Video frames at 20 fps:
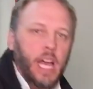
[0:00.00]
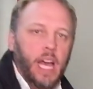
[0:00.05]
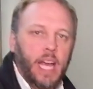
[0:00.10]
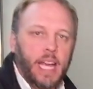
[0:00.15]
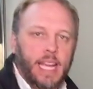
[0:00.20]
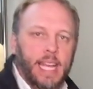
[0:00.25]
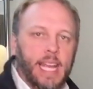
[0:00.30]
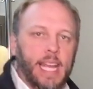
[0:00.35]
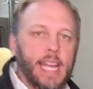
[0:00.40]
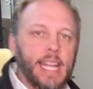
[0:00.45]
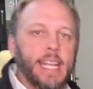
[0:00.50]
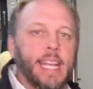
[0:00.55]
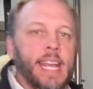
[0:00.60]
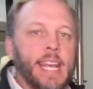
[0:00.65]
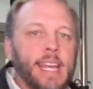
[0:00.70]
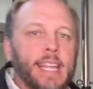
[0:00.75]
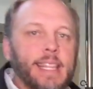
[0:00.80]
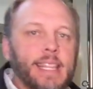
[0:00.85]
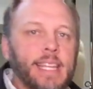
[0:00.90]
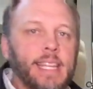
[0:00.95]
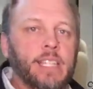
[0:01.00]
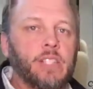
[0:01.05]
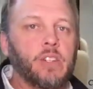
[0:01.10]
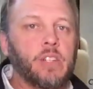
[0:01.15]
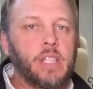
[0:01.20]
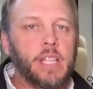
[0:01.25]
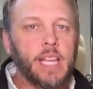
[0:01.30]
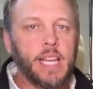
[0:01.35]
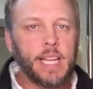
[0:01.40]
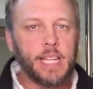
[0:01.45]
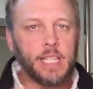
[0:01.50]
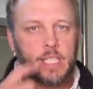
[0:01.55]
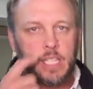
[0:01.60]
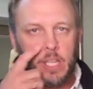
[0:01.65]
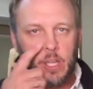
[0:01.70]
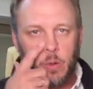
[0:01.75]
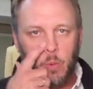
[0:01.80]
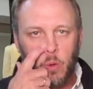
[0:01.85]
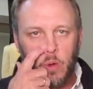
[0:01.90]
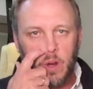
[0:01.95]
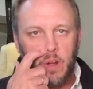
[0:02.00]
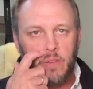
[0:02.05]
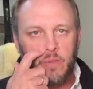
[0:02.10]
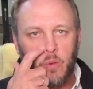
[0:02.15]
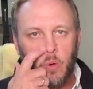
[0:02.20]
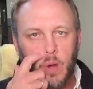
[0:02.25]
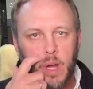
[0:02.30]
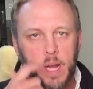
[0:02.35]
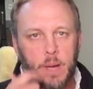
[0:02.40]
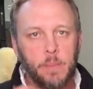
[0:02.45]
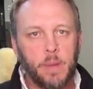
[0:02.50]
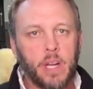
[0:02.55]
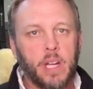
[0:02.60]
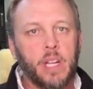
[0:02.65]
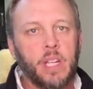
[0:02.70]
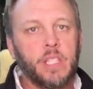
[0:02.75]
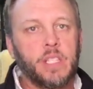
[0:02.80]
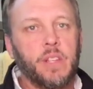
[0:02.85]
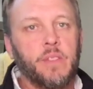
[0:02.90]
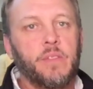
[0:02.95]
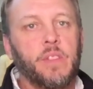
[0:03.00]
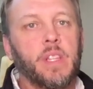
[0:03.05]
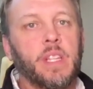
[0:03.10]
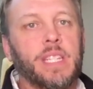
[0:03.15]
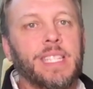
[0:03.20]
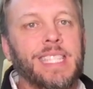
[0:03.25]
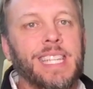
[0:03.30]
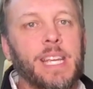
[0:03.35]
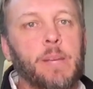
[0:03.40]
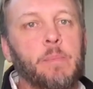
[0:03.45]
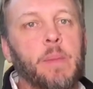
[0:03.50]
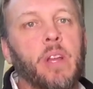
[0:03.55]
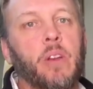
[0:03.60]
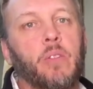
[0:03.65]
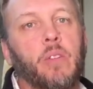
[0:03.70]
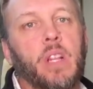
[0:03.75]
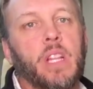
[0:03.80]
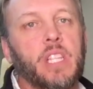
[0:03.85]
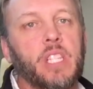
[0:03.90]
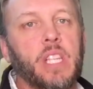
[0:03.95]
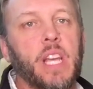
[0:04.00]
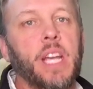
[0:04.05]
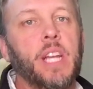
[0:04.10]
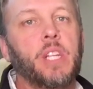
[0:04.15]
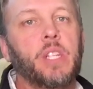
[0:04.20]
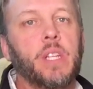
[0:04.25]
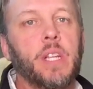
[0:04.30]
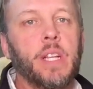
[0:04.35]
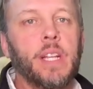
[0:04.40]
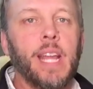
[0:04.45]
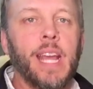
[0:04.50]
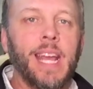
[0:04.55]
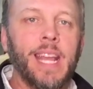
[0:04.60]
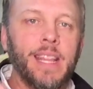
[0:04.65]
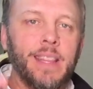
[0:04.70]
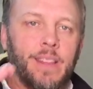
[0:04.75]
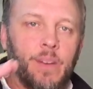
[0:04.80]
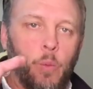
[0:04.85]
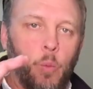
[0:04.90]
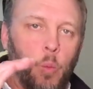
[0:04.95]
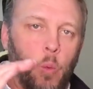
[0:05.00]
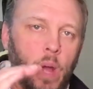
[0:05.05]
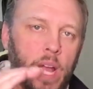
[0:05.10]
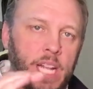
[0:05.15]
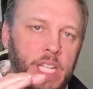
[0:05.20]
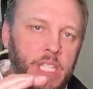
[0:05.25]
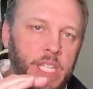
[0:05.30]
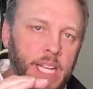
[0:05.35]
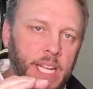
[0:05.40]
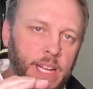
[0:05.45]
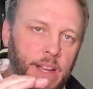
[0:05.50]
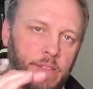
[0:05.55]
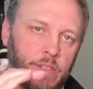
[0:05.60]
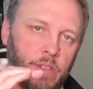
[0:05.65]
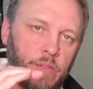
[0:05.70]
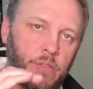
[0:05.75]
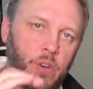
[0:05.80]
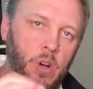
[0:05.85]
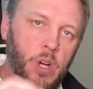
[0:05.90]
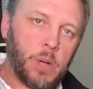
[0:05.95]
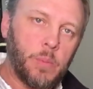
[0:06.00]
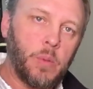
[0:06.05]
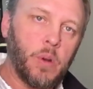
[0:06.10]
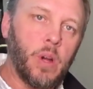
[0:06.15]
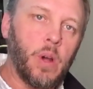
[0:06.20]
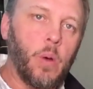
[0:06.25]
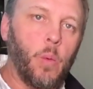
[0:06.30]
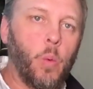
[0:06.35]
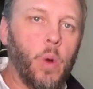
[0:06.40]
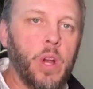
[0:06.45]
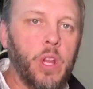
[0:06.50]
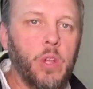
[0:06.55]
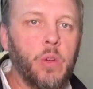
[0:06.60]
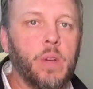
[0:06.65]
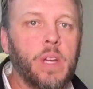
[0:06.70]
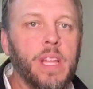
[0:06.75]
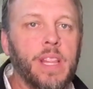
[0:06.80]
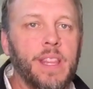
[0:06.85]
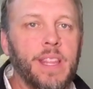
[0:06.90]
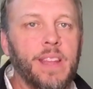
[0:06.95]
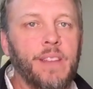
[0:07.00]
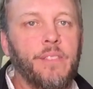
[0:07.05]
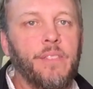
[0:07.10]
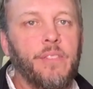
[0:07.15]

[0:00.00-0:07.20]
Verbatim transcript: Again, these are things that you want to avoid because of the demineralization and the wedging of the vertebra where you can then